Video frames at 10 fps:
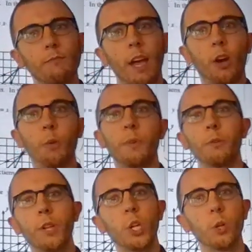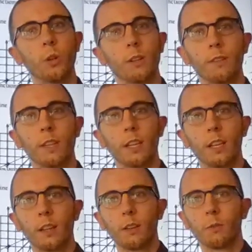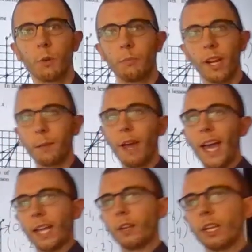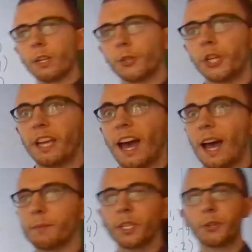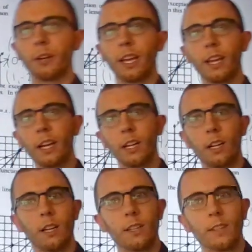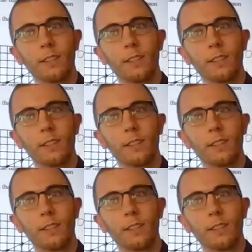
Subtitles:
I hope you do. We're bringing back a little geometry here.